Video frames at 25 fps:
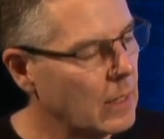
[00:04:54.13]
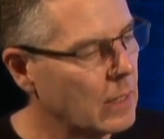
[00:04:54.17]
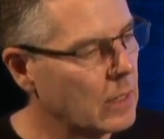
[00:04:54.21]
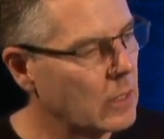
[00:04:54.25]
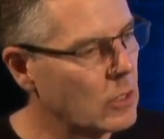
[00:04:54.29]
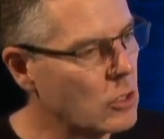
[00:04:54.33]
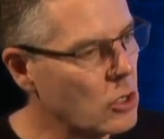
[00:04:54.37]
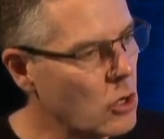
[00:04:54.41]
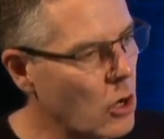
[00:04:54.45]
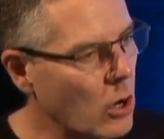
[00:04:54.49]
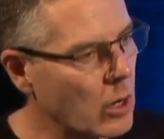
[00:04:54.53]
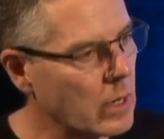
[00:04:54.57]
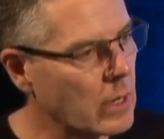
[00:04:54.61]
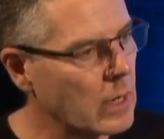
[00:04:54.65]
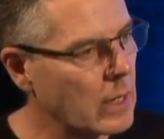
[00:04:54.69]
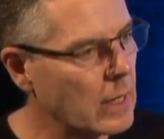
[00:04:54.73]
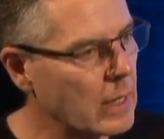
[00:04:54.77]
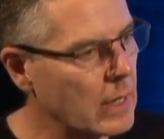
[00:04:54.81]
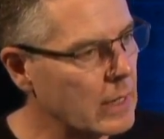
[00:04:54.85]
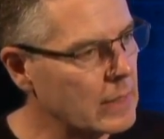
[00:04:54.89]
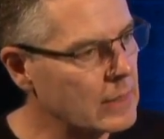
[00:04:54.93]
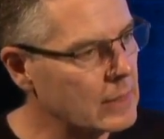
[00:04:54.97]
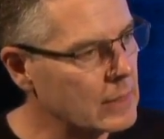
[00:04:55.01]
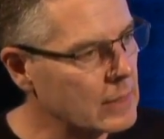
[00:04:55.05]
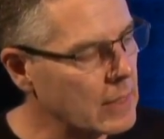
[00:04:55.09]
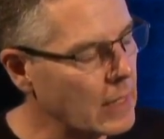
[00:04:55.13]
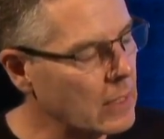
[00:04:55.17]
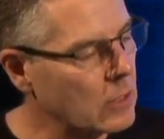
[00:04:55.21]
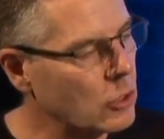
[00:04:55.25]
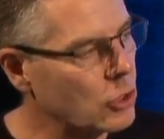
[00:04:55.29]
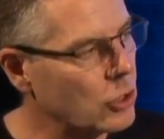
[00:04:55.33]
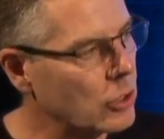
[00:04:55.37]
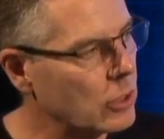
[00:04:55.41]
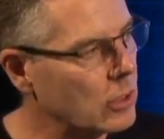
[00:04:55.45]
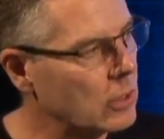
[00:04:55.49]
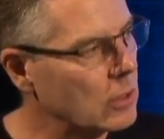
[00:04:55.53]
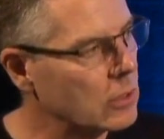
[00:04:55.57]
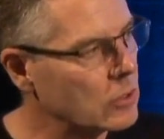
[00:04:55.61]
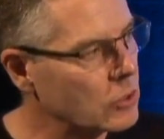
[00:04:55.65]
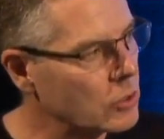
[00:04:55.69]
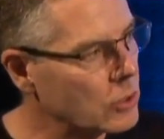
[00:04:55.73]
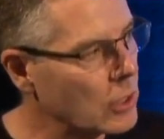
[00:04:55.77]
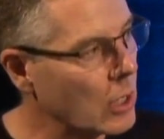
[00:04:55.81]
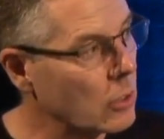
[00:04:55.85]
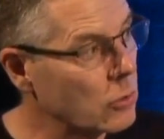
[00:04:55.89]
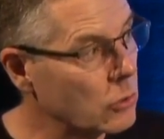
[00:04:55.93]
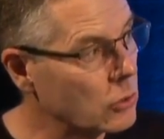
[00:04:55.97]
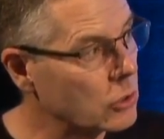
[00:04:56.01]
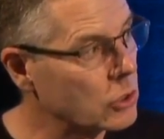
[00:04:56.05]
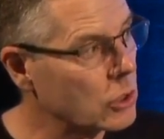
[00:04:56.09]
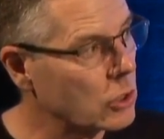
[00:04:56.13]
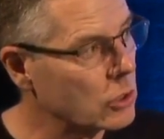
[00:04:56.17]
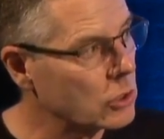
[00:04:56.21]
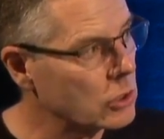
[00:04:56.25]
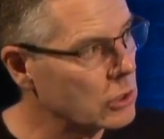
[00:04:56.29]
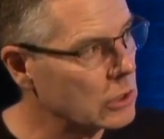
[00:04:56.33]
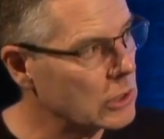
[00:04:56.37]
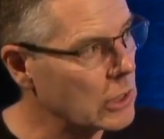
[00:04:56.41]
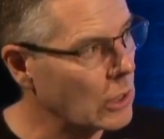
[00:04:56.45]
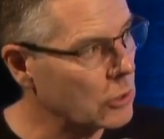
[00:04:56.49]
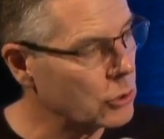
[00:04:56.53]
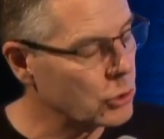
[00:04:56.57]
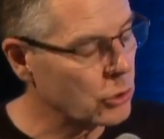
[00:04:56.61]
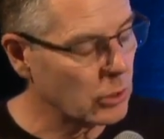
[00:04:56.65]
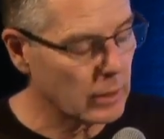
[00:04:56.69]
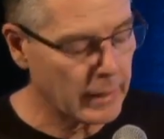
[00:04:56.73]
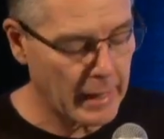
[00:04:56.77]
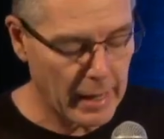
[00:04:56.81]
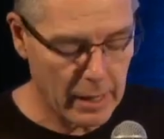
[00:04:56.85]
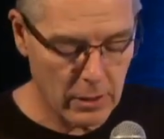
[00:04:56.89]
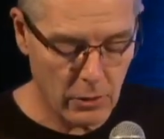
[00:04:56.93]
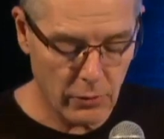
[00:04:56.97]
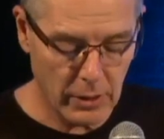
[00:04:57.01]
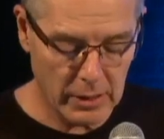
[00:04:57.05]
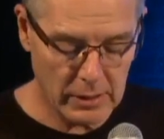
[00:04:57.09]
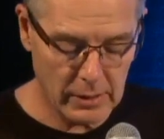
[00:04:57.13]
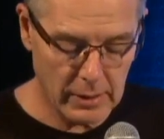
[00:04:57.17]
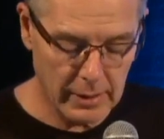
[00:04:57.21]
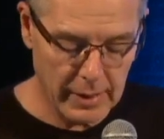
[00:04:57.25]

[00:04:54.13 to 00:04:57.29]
non-essential social gatherings,